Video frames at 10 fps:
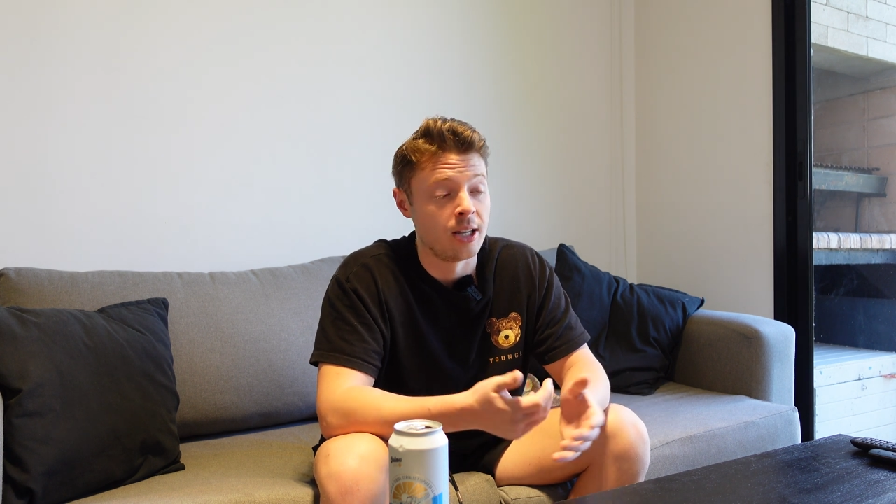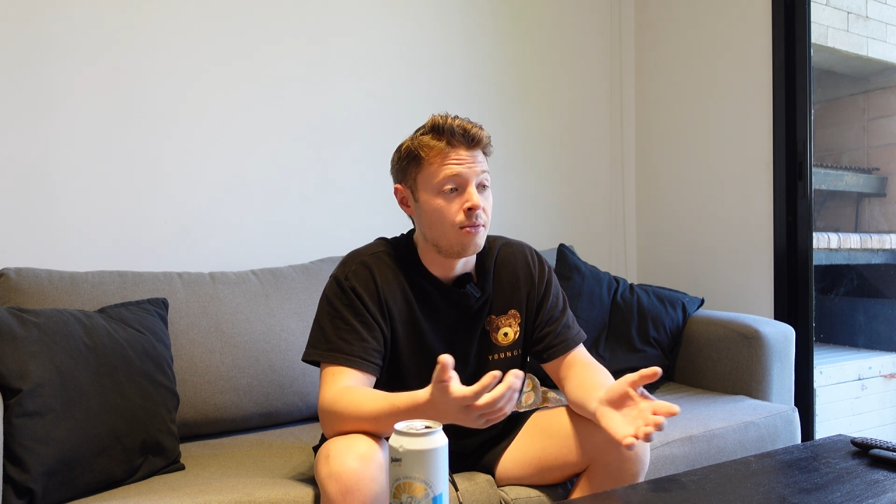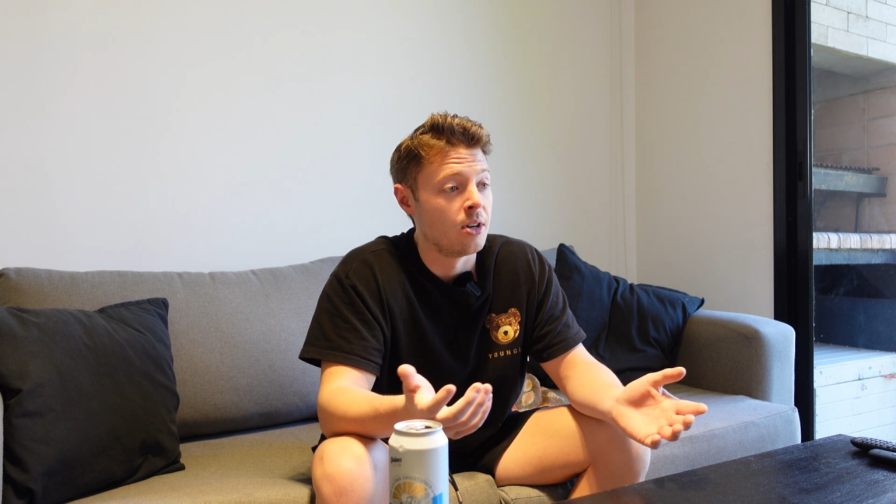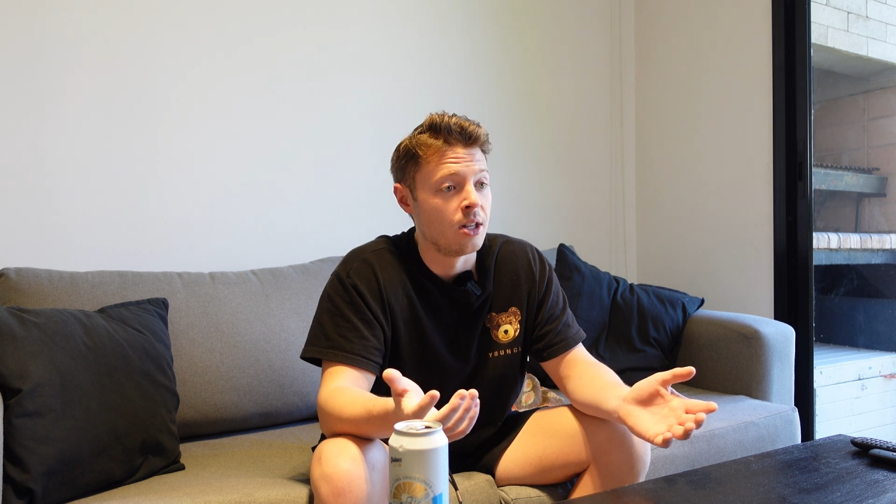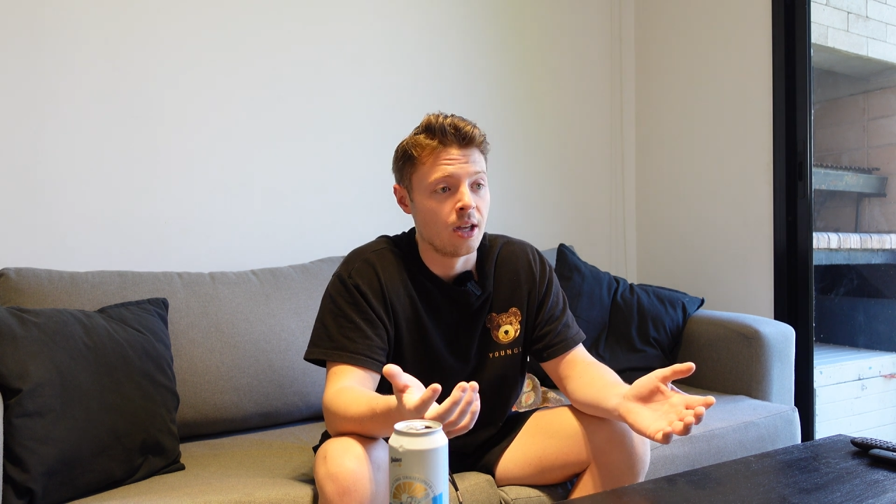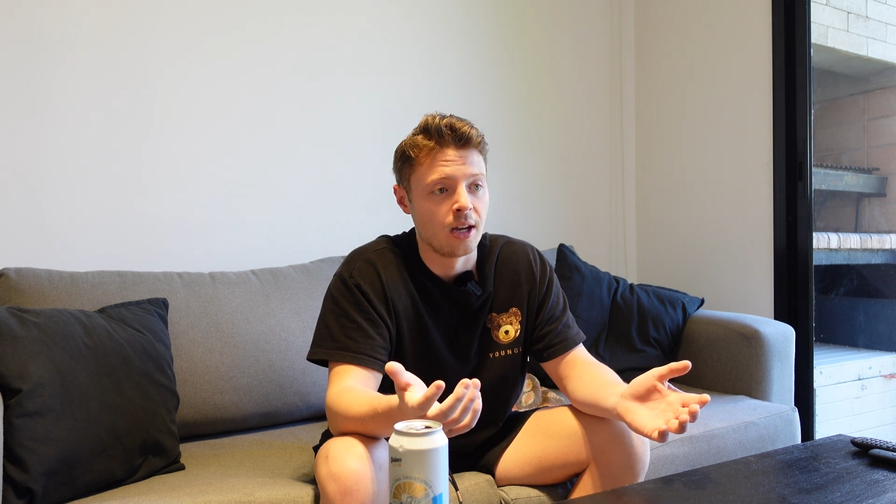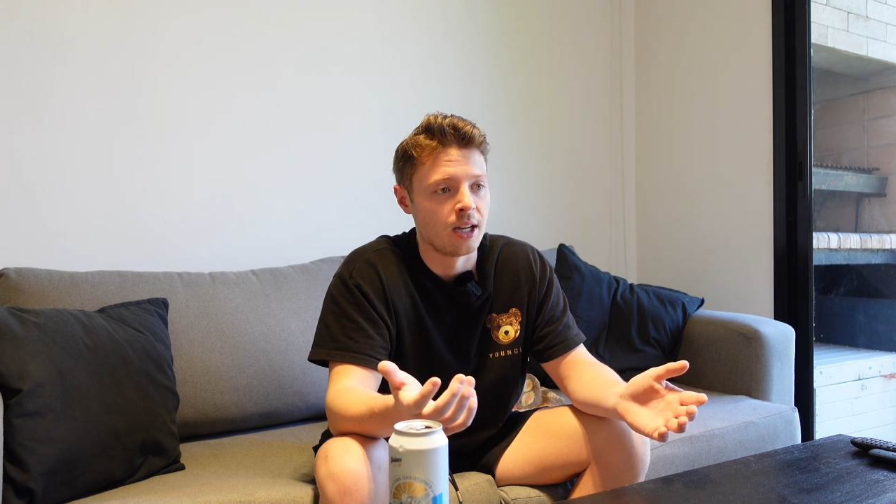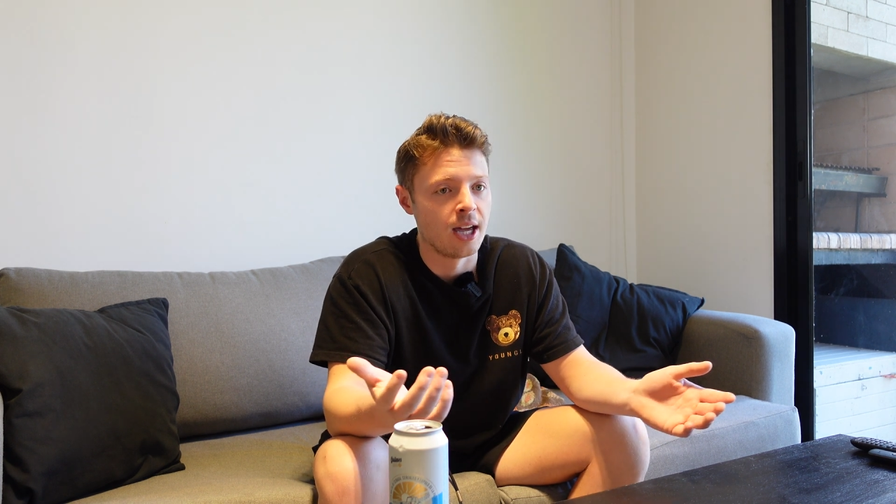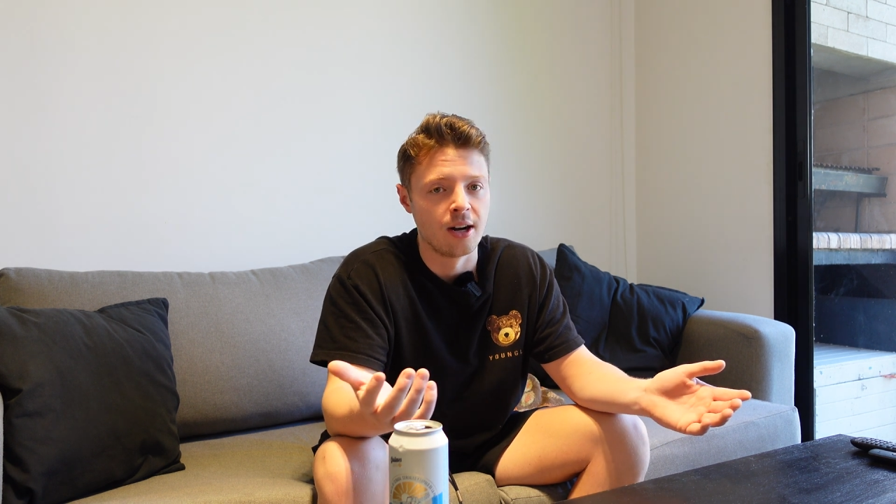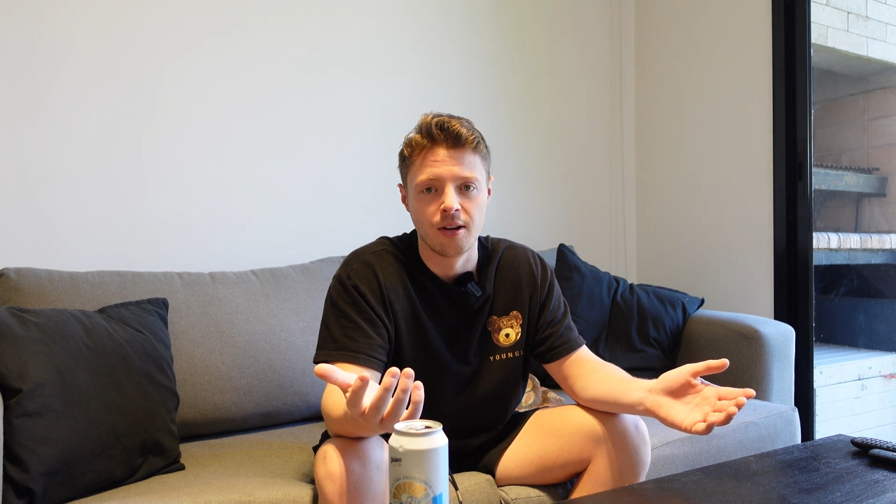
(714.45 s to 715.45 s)
Even in like
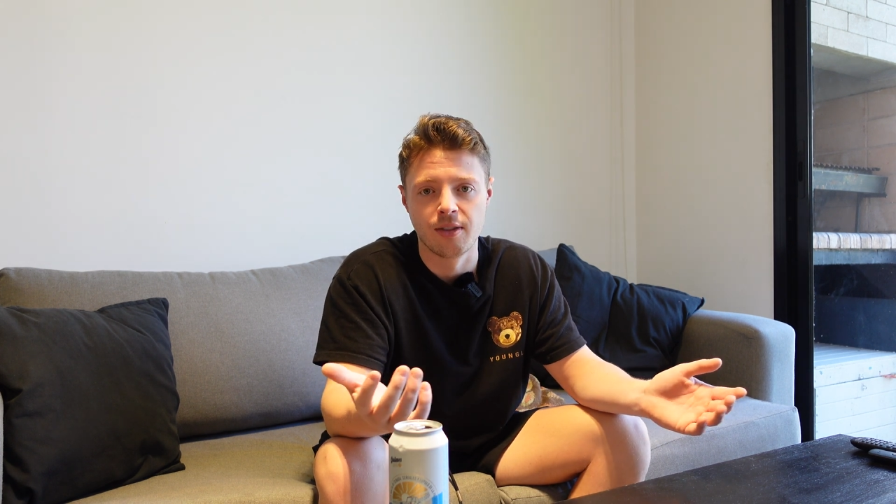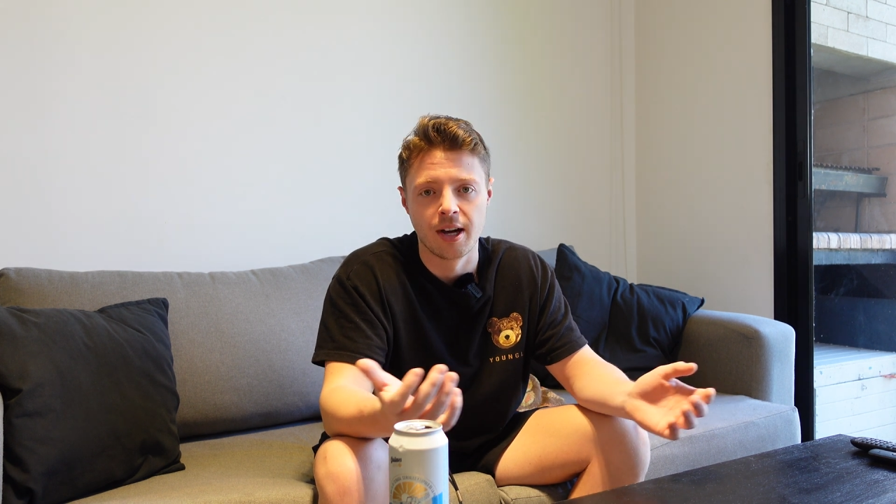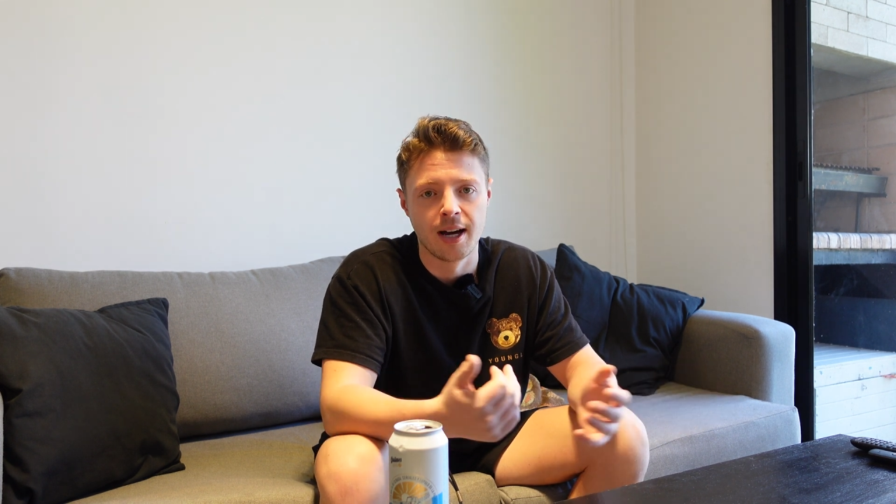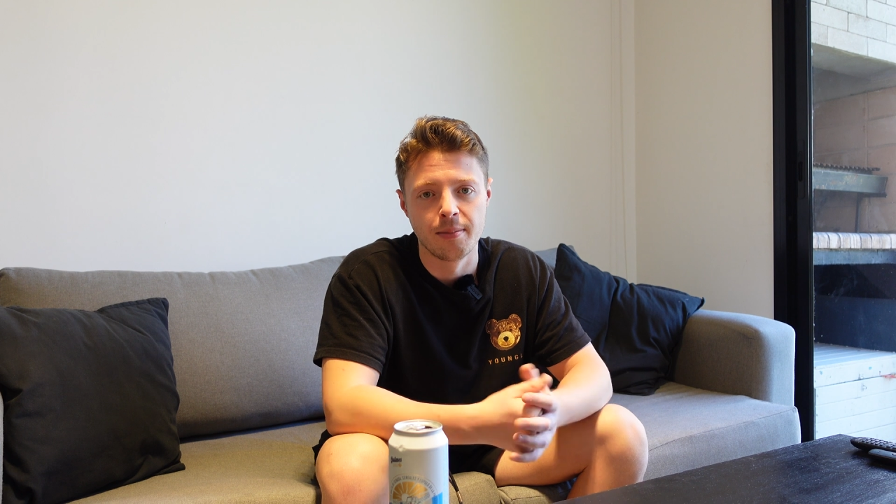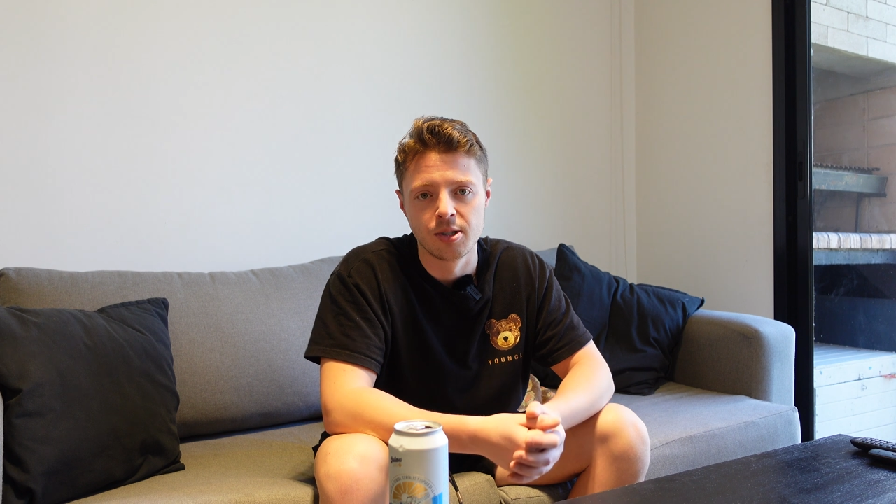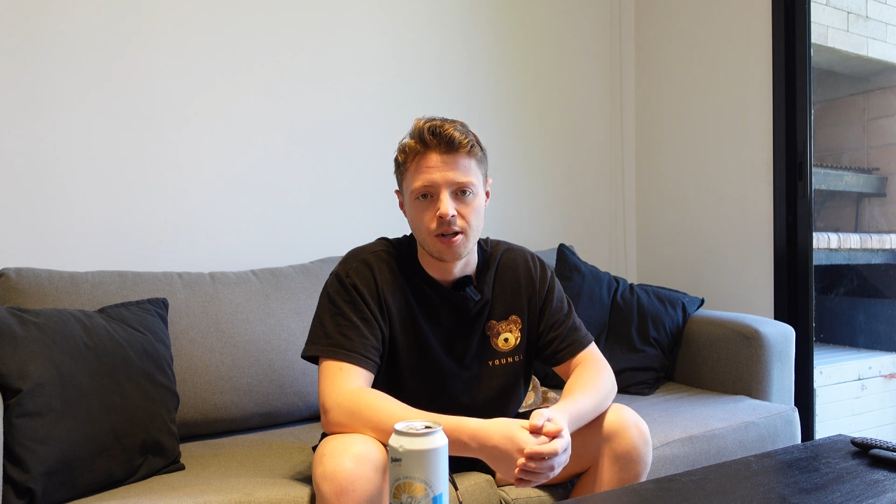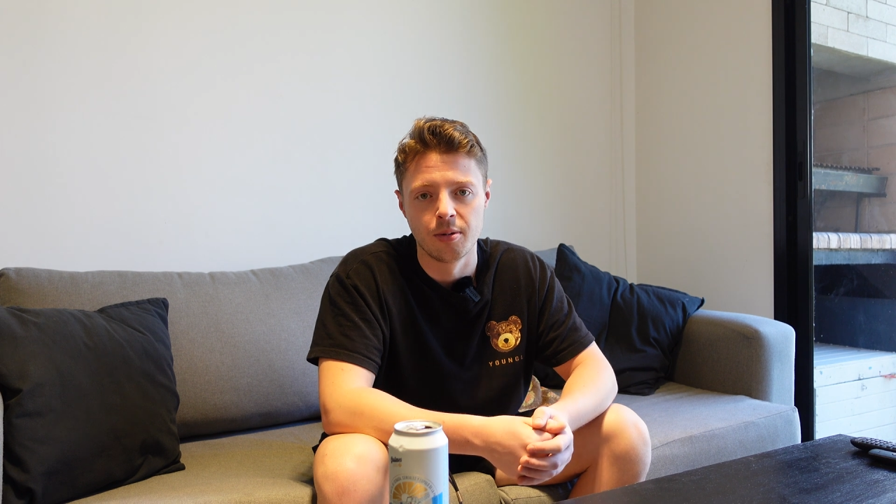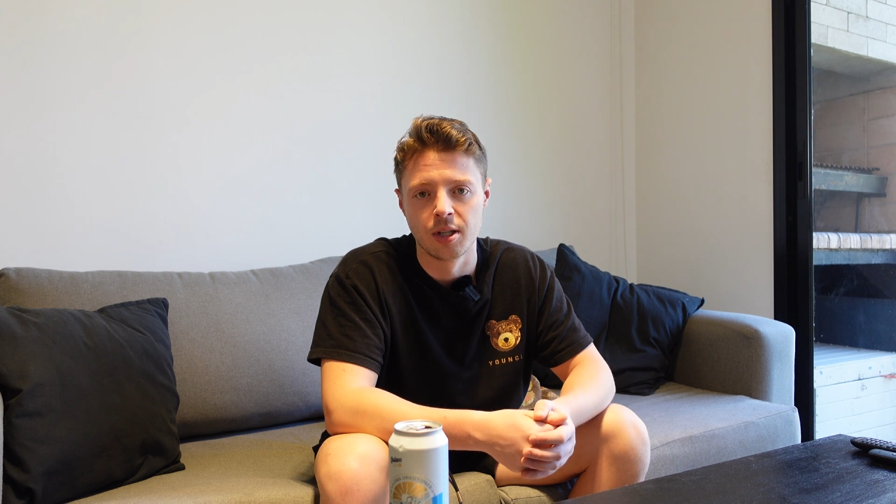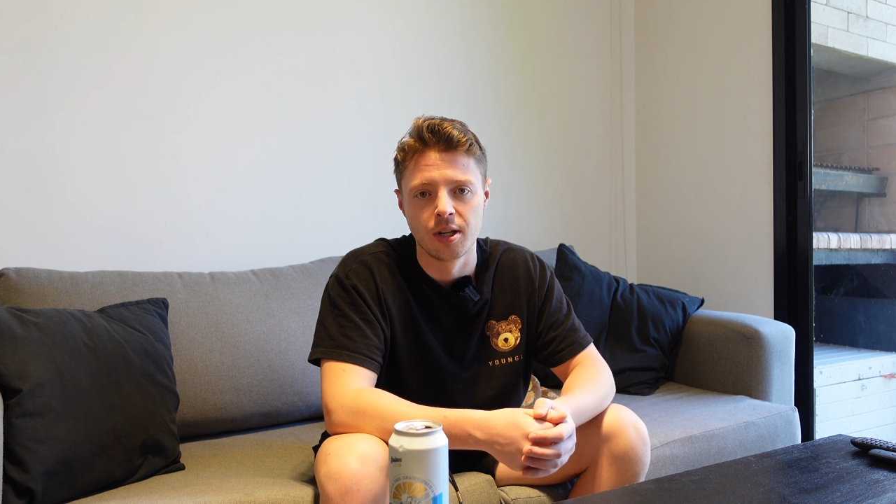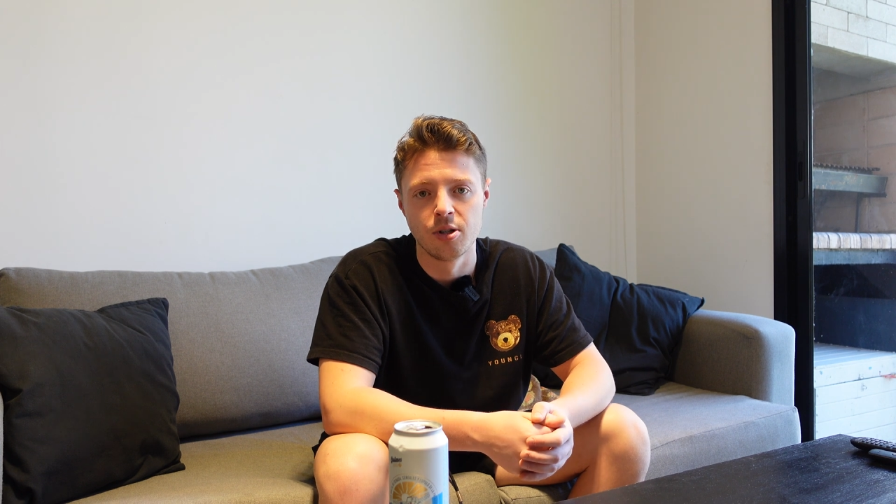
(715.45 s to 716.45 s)
Canada, if that happens, they're not
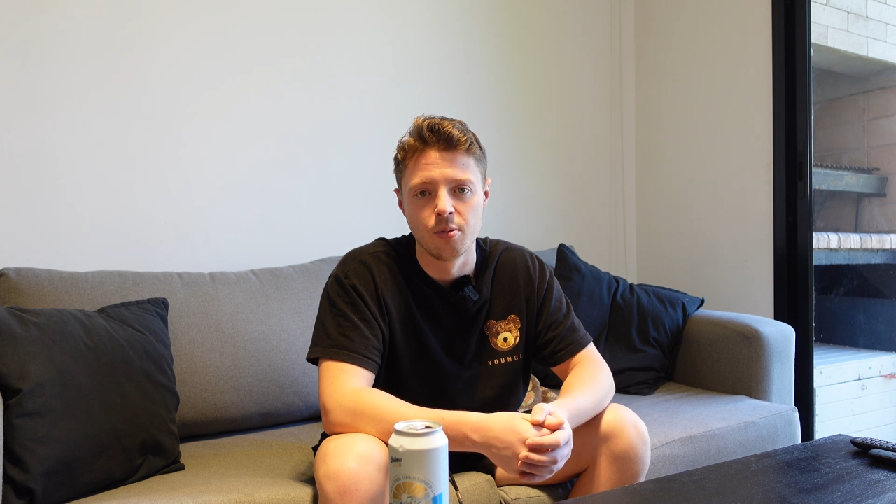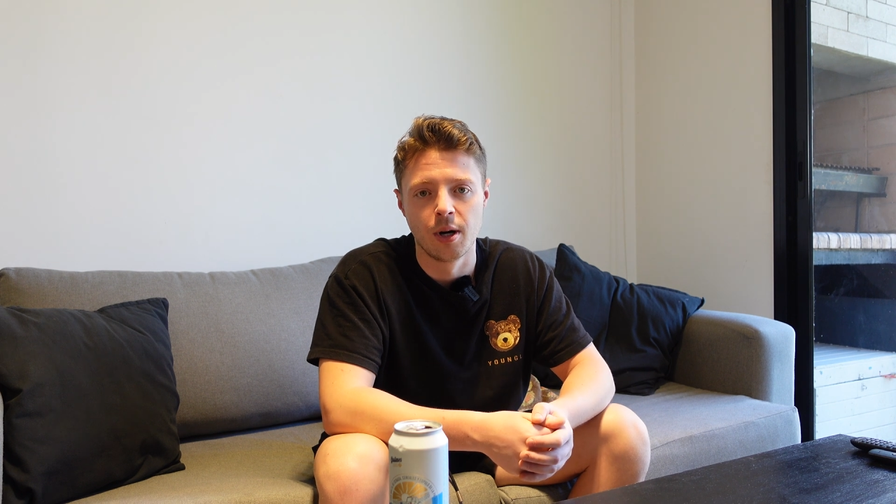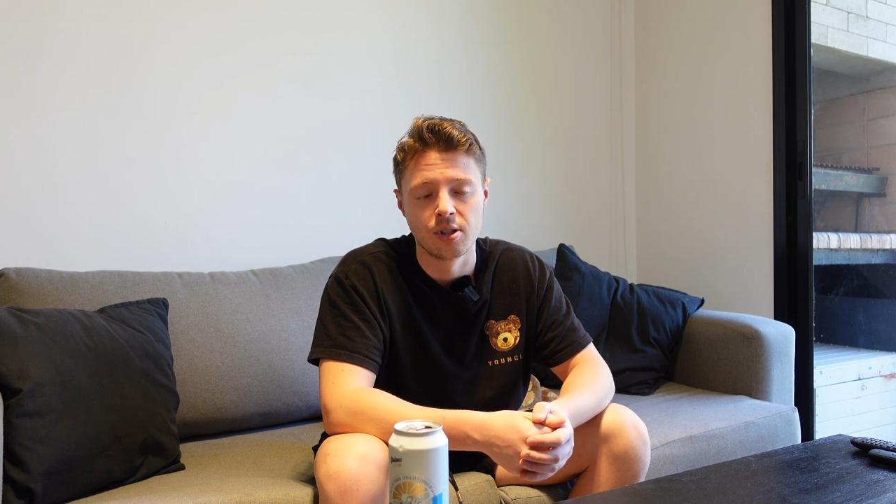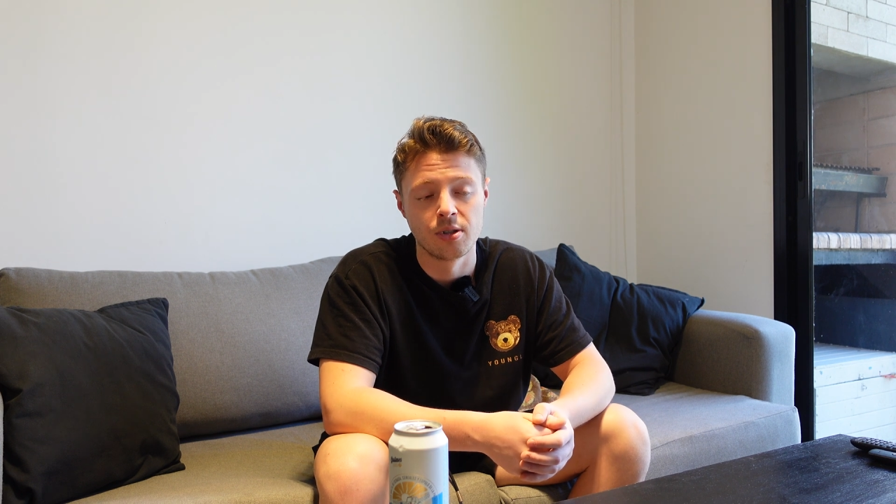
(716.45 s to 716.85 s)
really gonna do much.